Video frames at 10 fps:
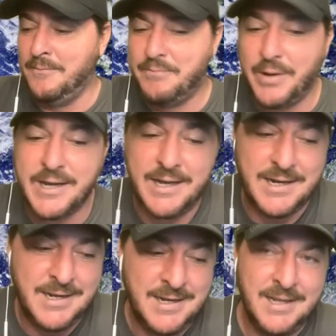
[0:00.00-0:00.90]

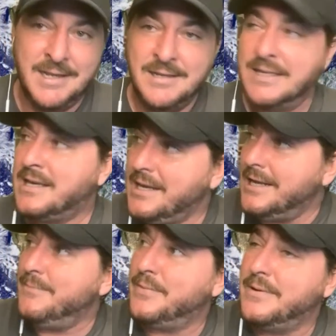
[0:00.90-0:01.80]
But
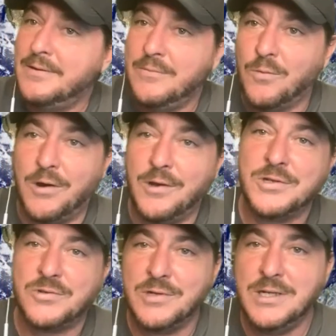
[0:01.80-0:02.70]
keep Wall
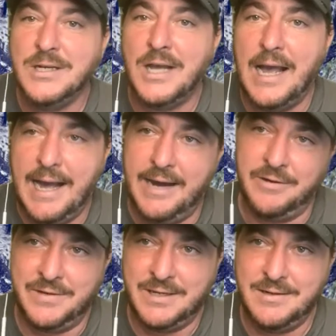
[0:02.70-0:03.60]
Street out
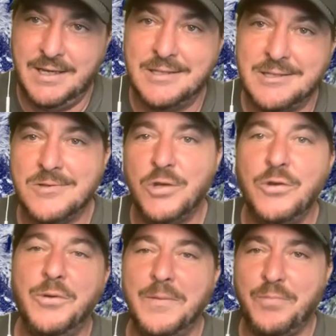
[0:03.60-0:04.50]
of it. It's
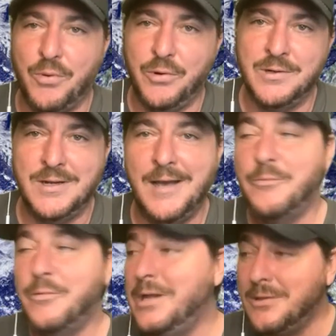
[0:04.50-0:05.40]
too important.
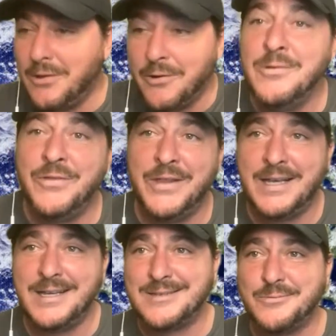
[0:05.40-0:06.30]
And we learned
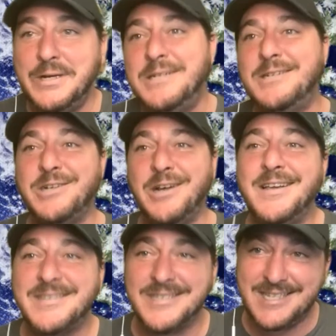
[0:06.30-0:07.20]
this. We
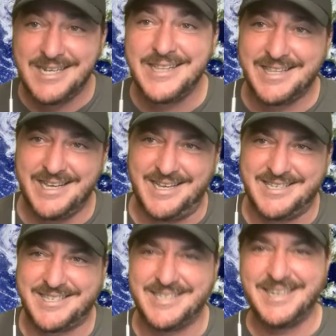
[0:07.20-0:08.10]
just did
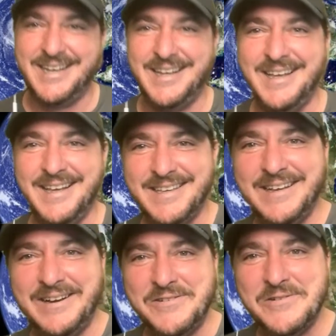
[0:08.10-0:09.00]
this.
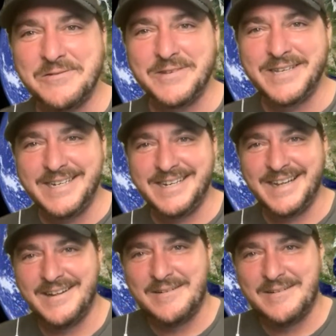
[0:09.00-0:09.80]
You know what I mean?